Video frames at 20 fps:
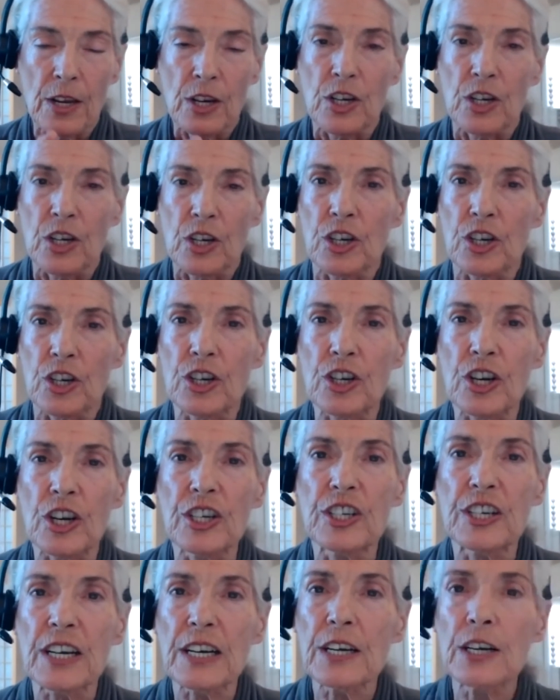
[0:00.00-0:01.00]
she
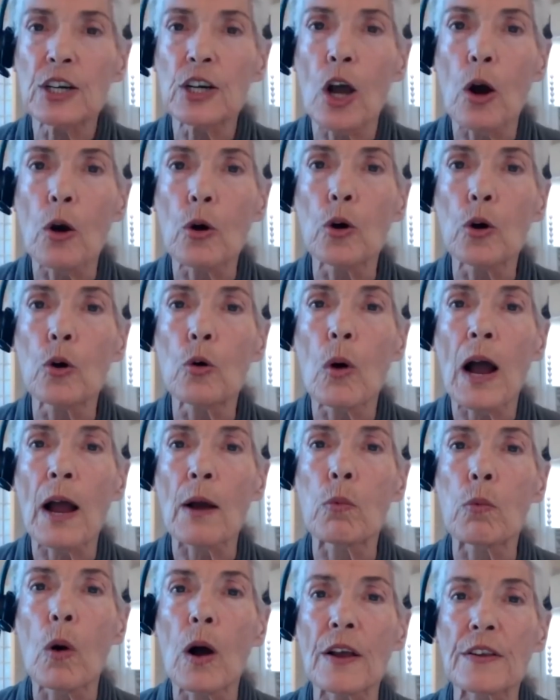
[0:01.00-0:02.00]
didn't know who I
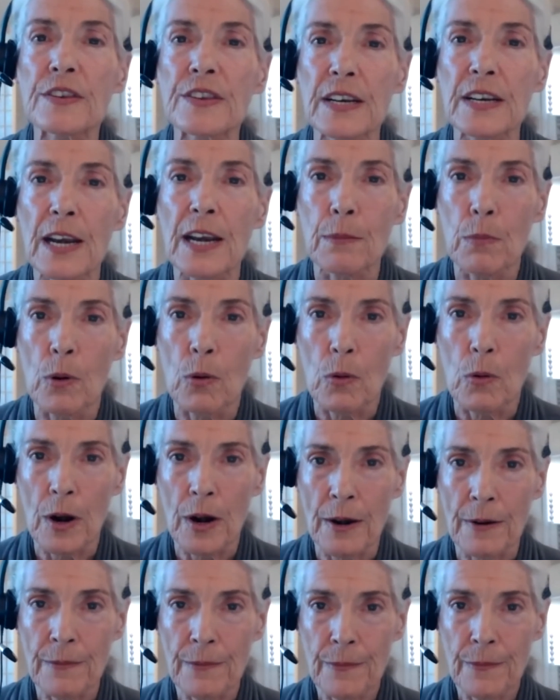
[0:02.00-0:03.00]
was
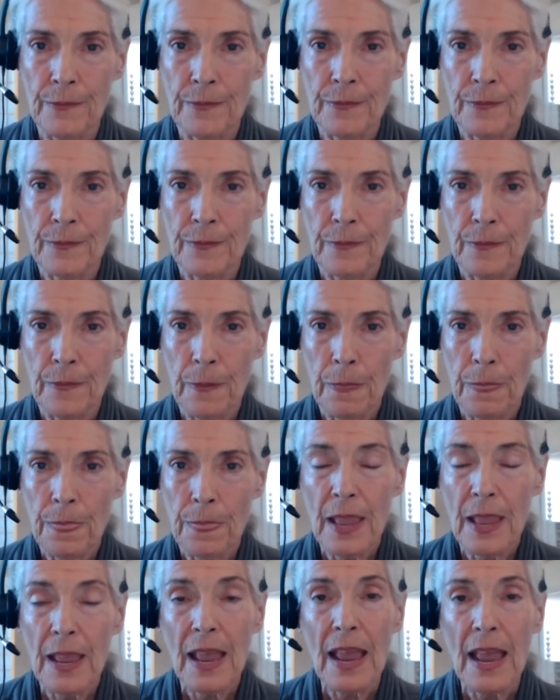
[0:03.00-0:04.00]
anymore,
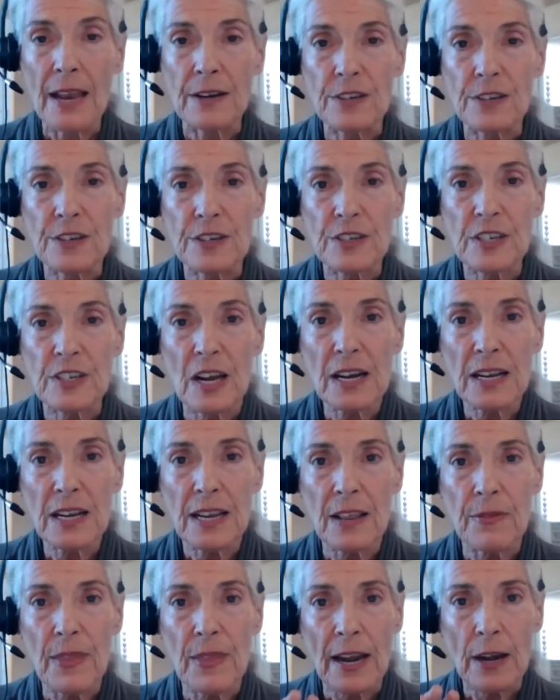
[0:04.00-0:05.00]
and stuck
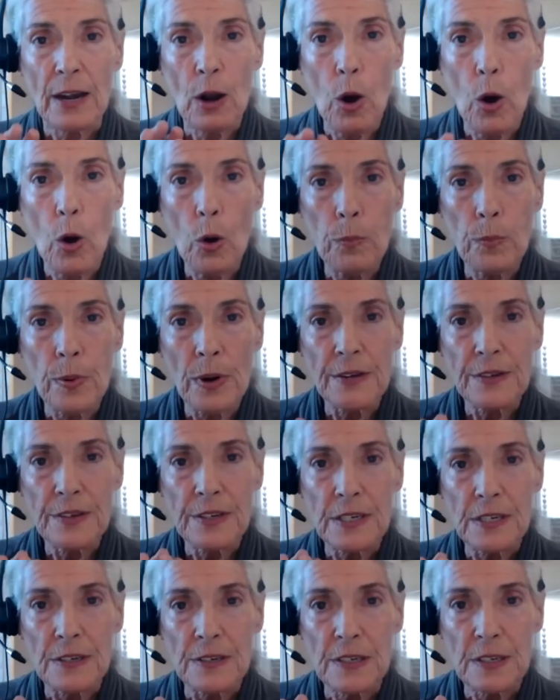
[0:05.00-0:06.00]
in that hopeless
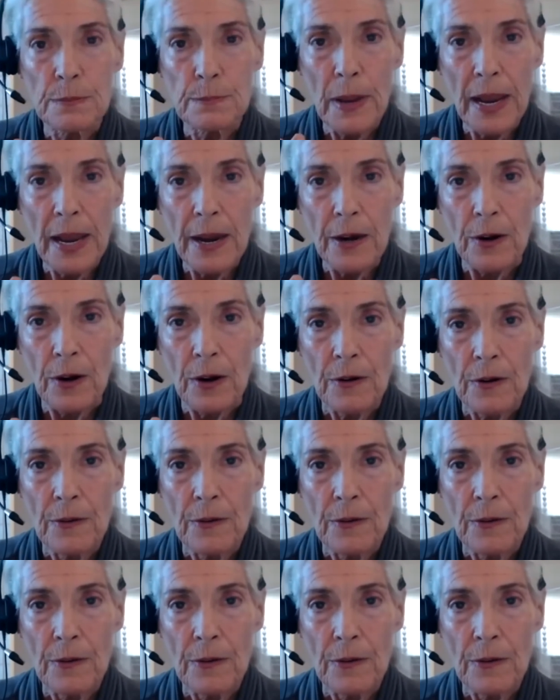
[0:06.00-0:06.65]
despair,